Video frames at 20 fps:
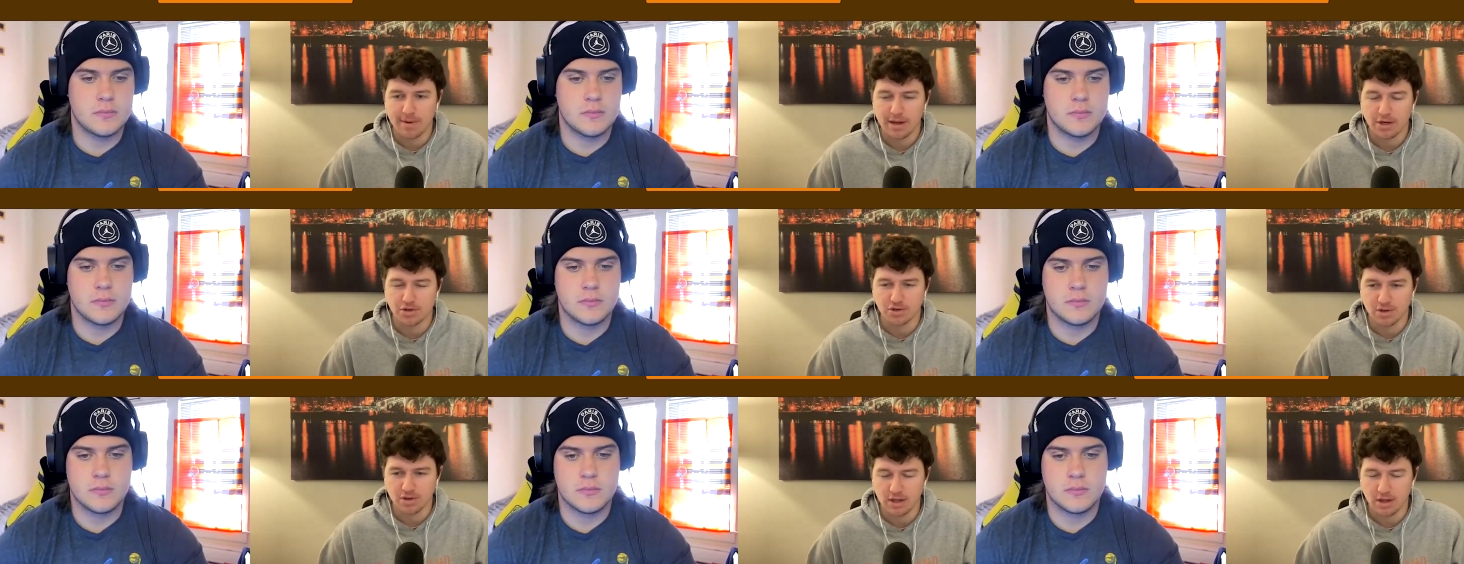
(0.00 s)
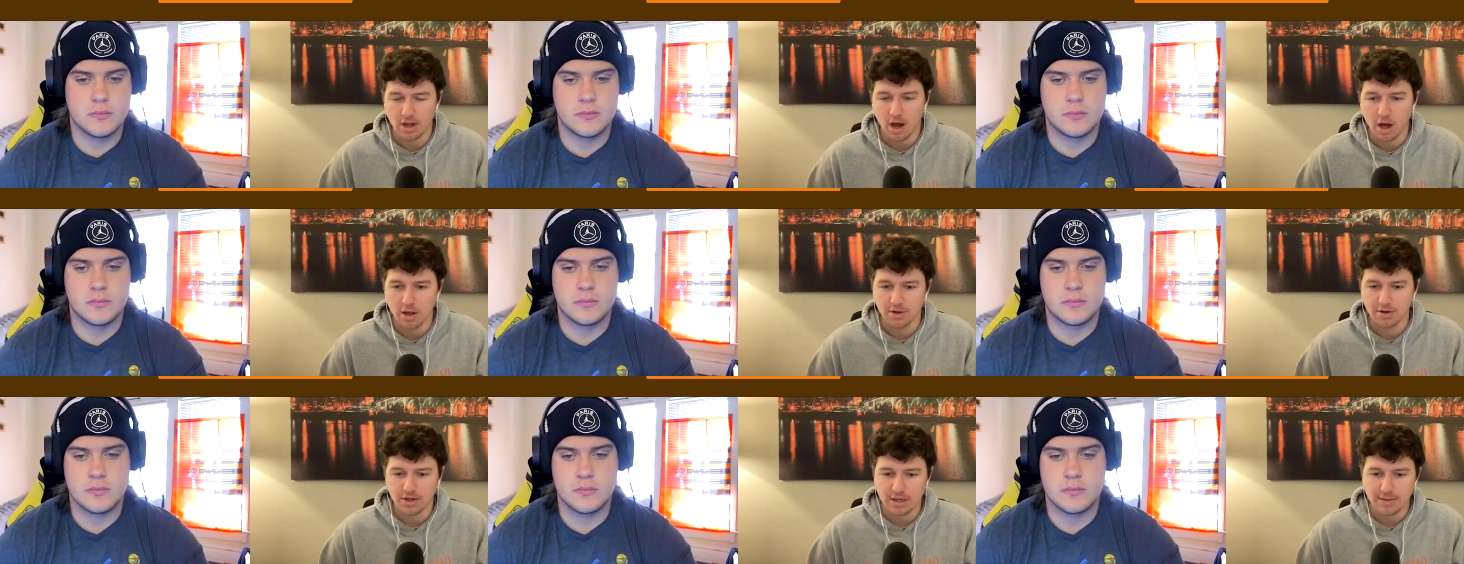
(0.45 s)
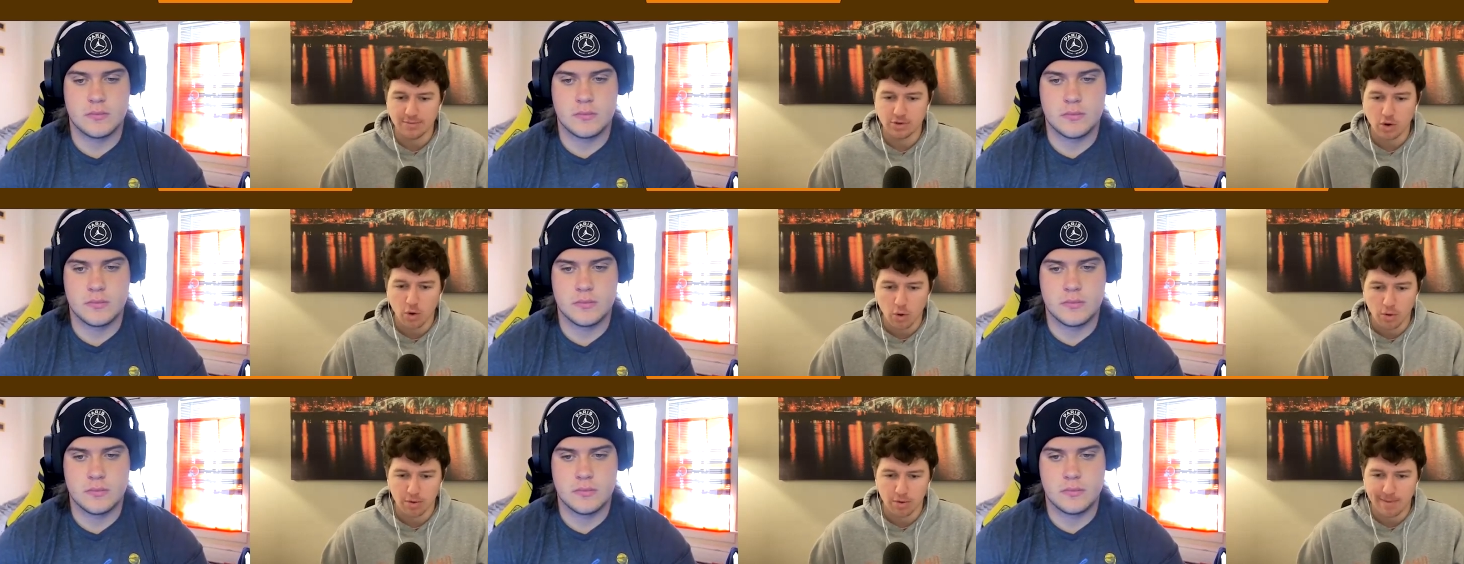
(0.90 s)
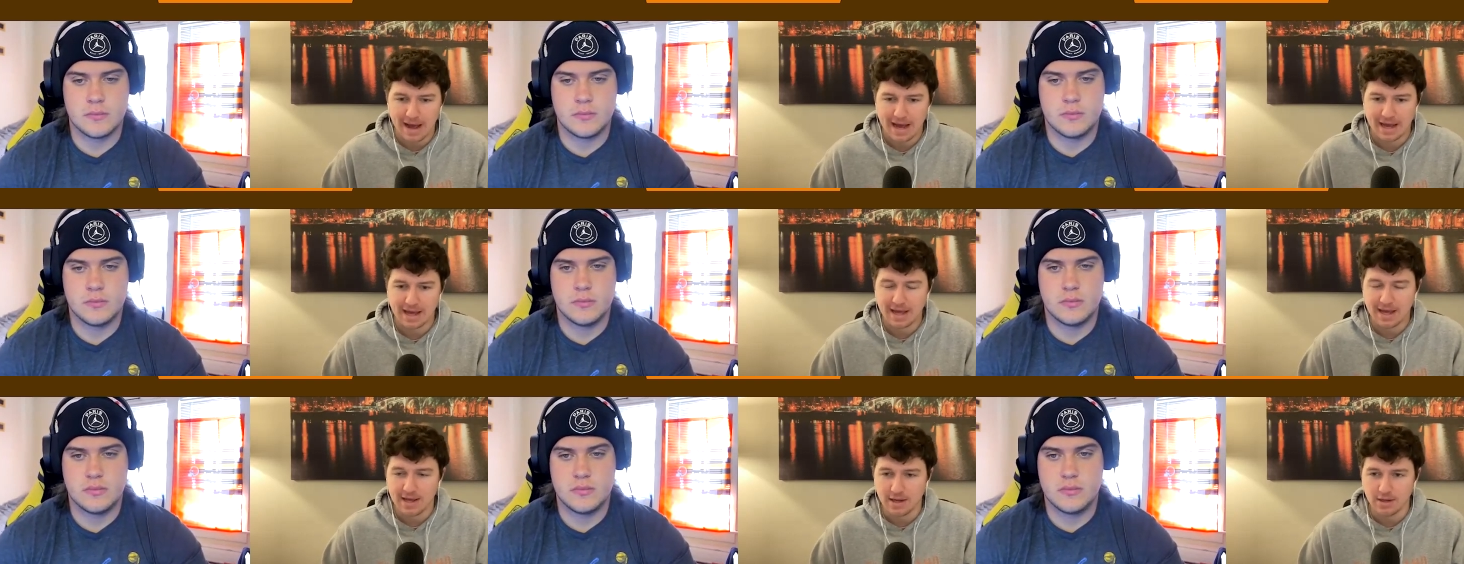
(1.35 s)
Speaker 1: Make sure that the other team's
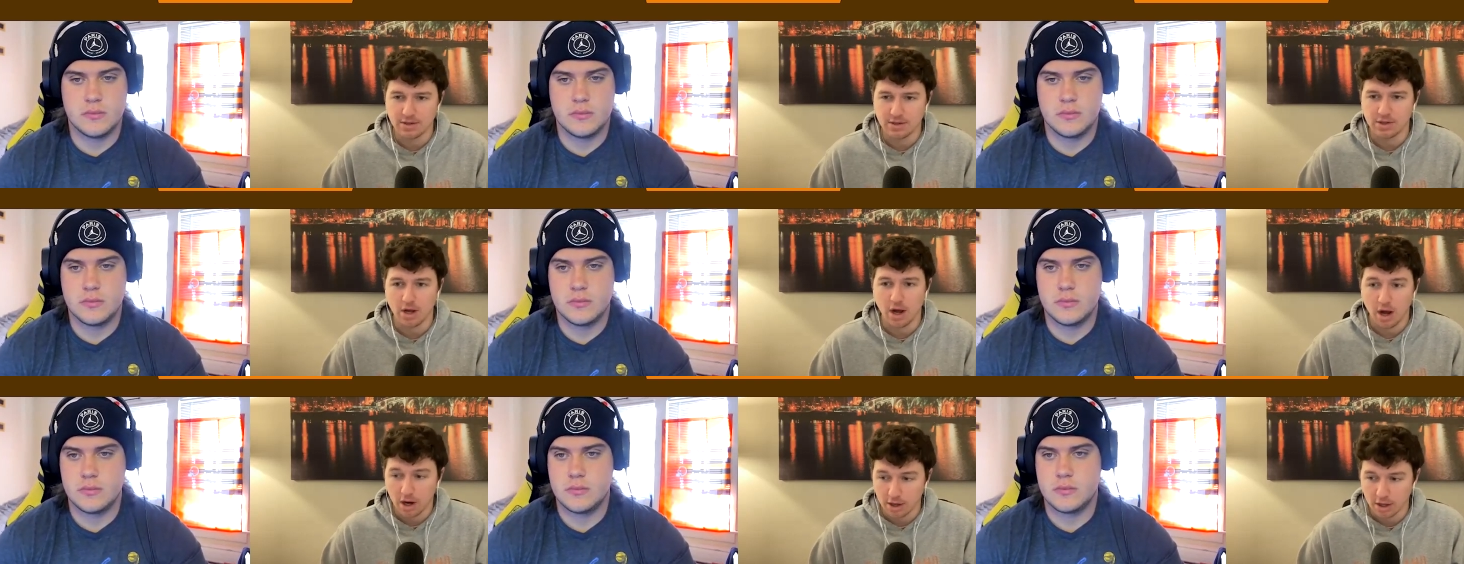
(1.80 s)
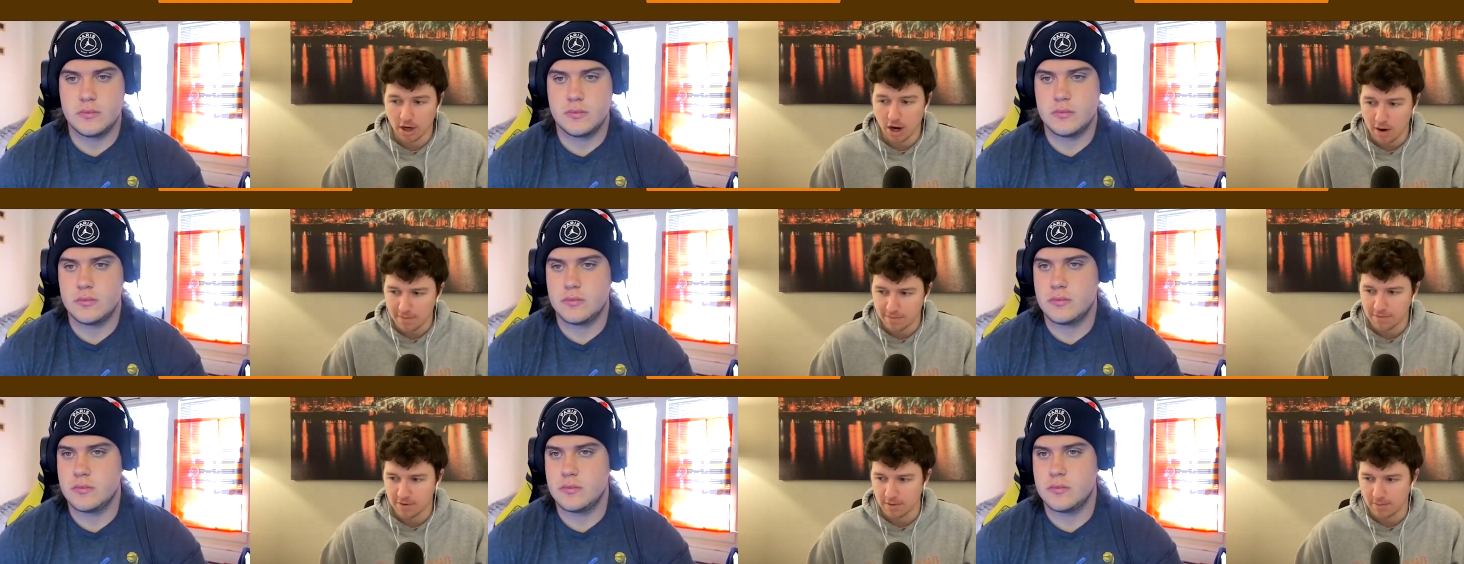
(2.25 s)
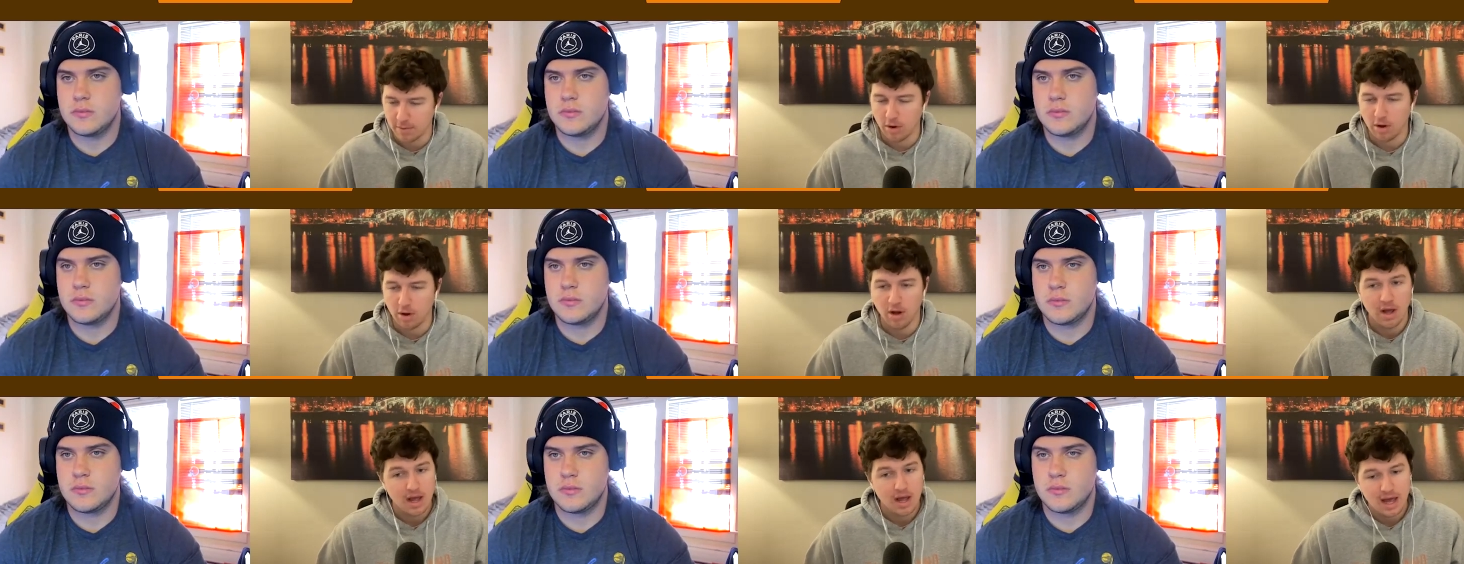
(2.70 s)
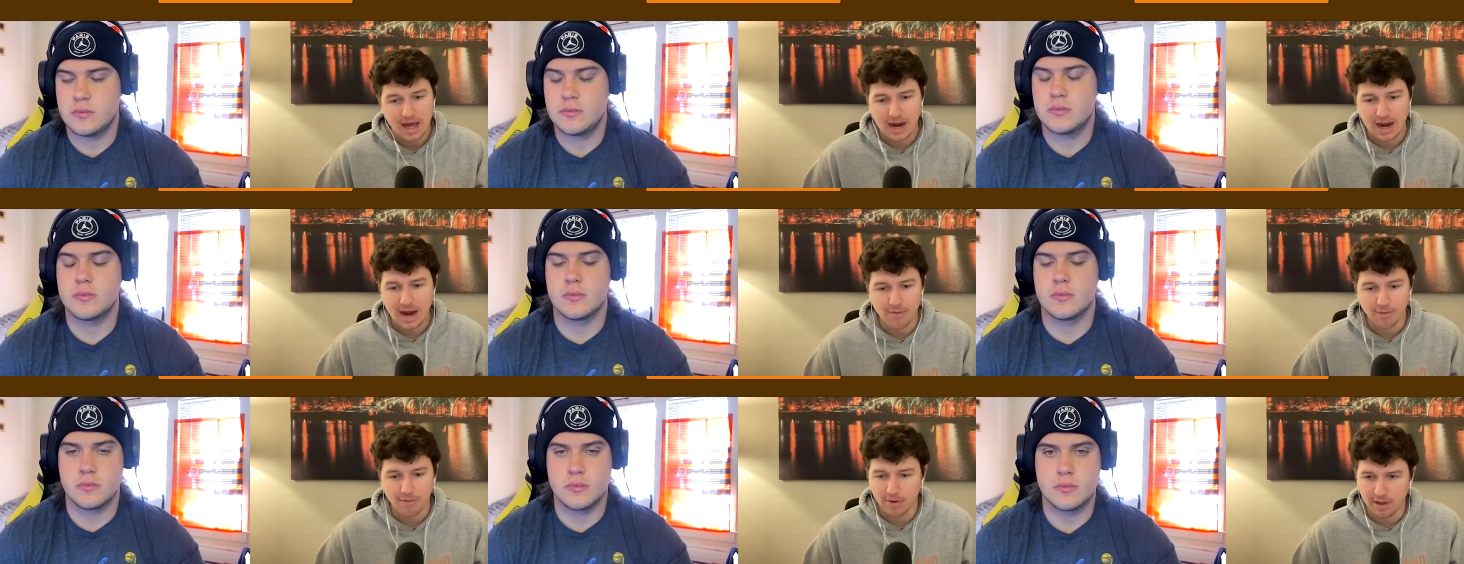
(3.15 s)
quarterback is uncomfortable.
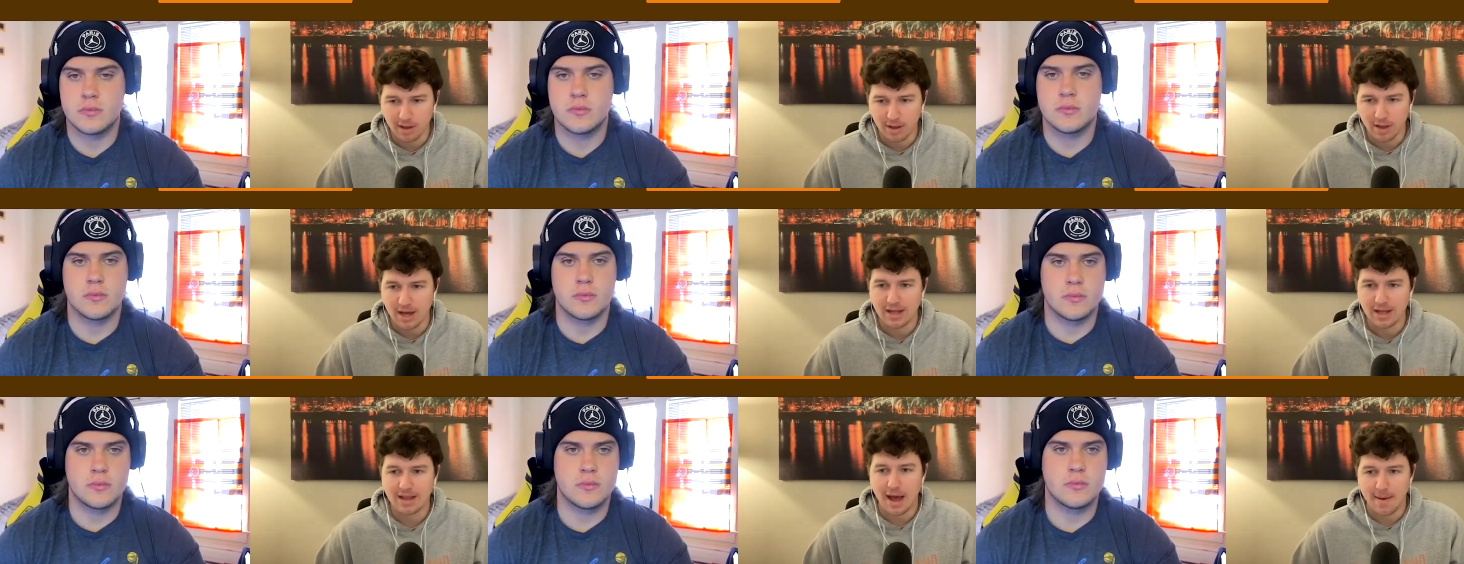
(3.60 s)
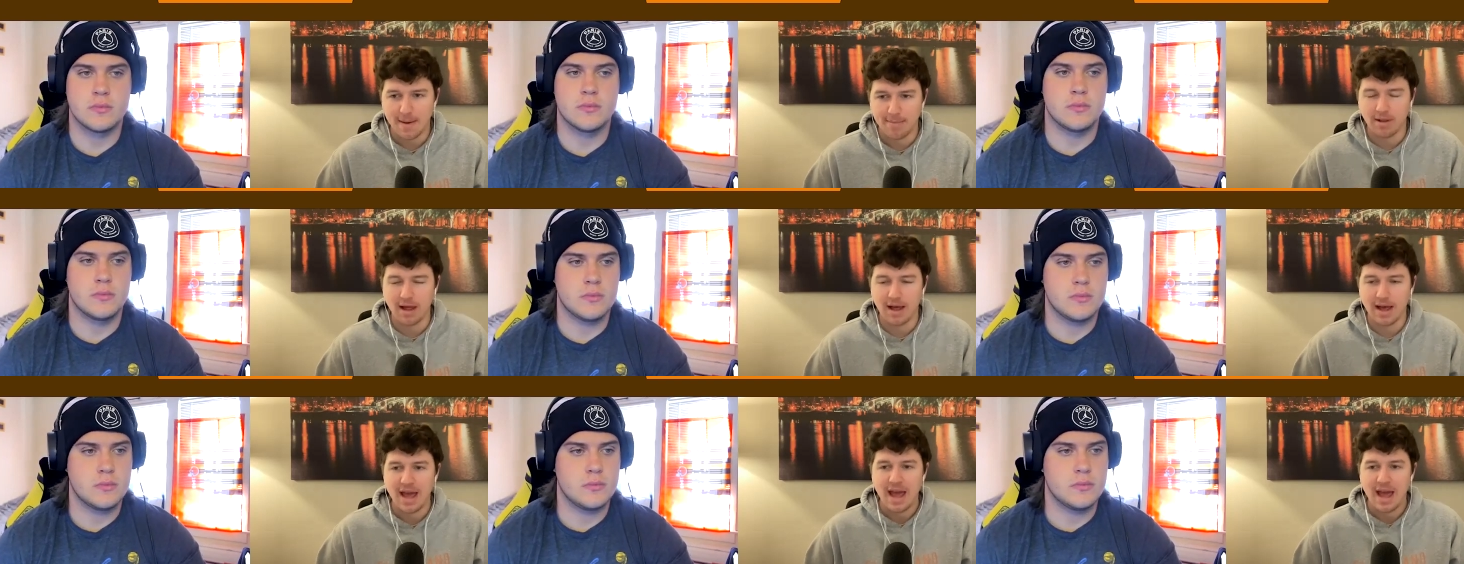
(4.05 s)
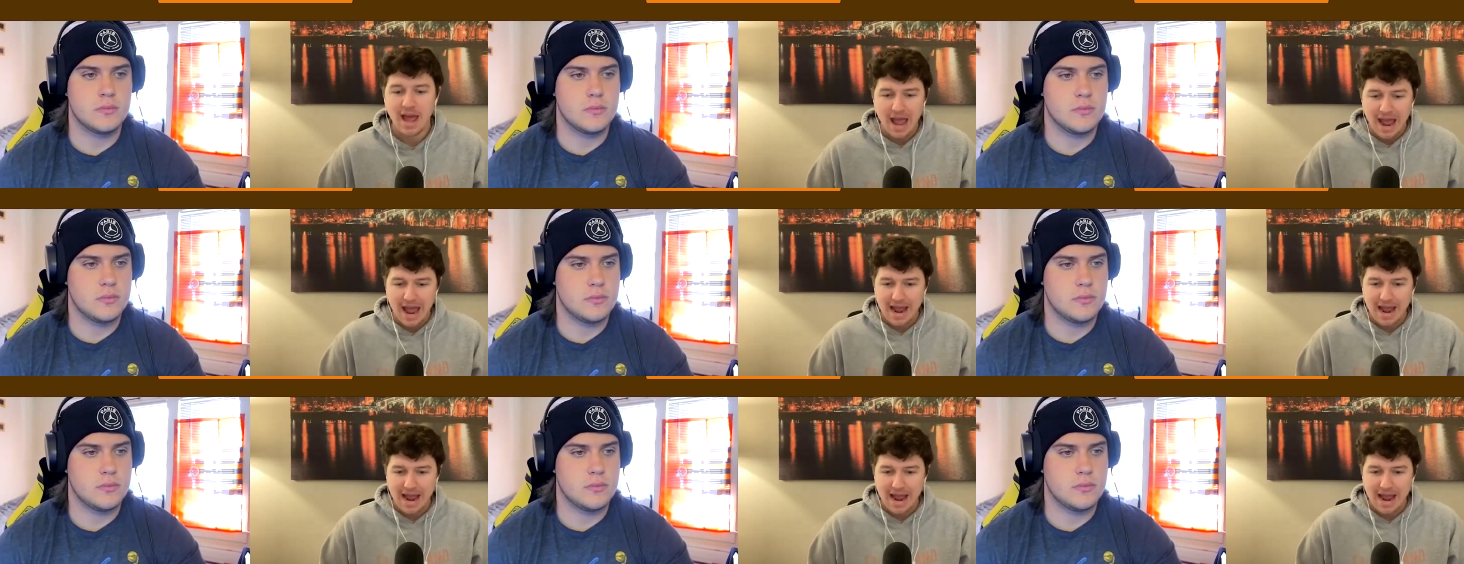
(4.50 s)
And I really like that play.